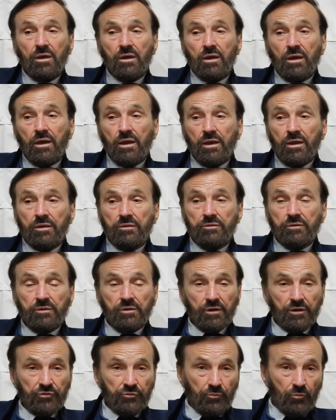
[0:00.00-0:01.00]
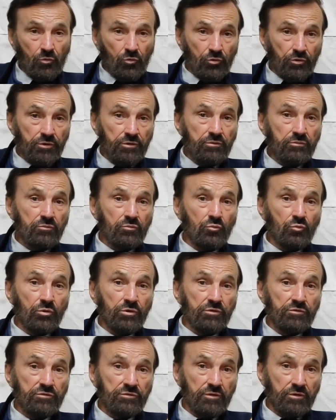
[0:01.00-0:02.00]
and the next morning we
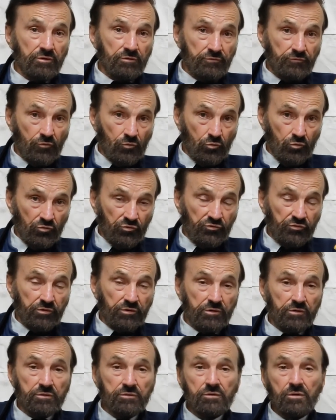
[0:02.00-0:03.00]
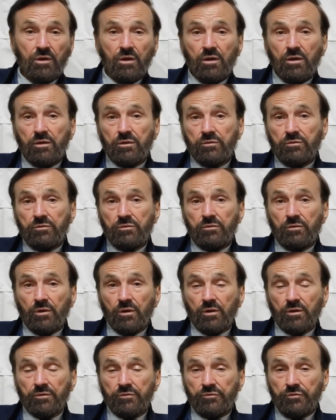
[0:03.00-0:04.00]
sent a force in
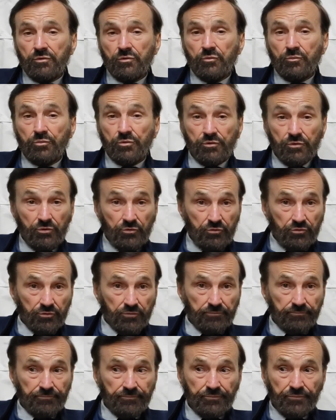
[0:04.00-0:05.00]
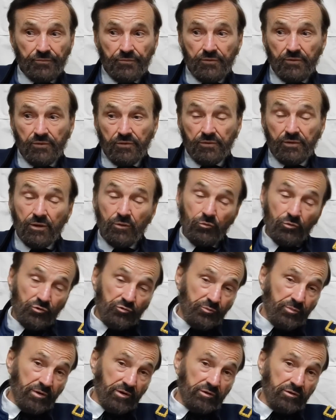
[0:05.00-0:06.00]
to Paducah. They were
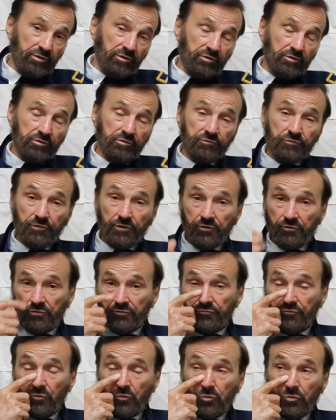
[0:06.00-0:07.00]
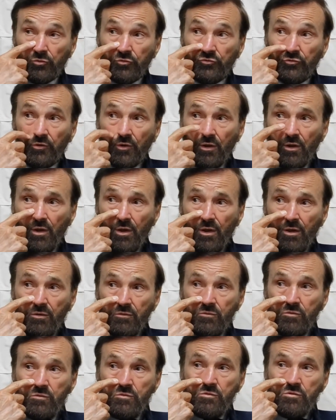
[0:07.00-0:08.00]
expecting a Confederate force.
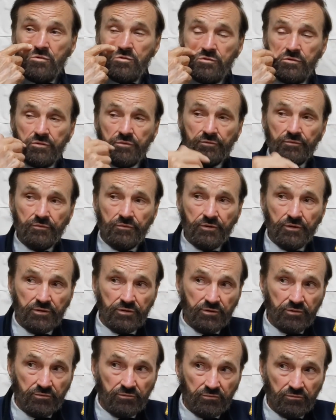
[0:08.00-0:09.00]
The